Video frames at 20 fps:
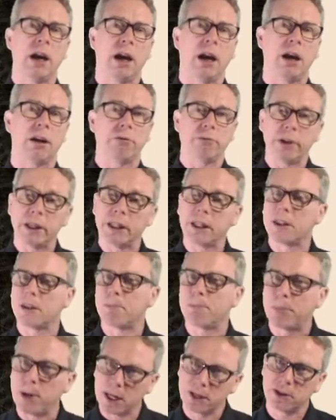Really
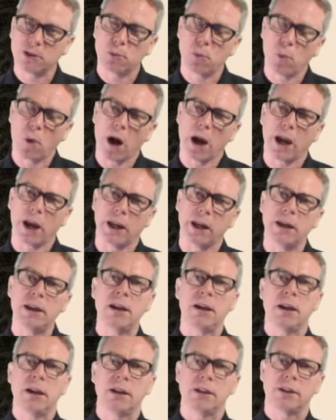the best way
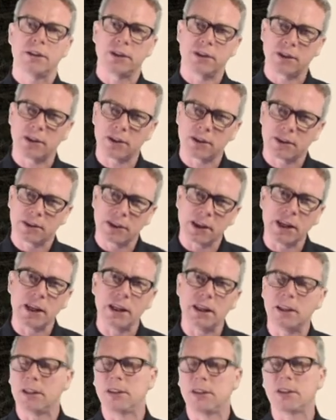to
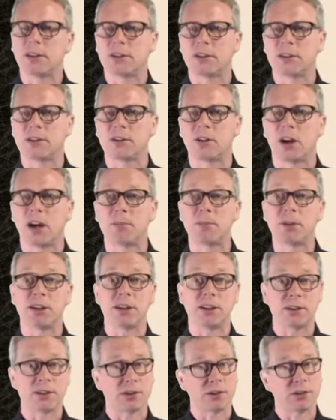succeed in this
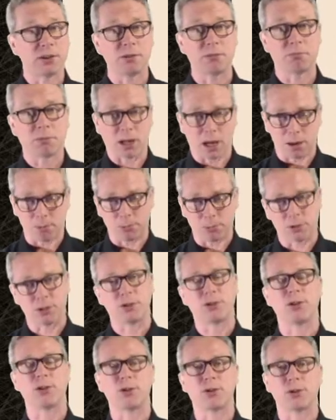assignment is to come to
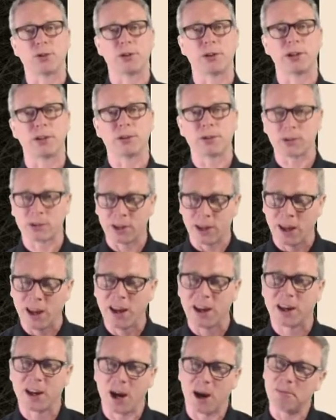tutorials,
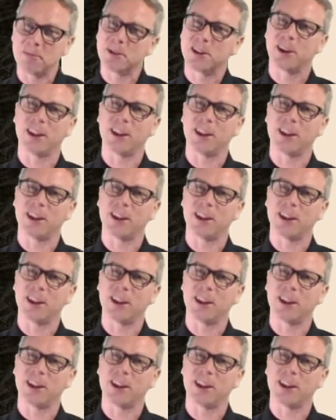come to the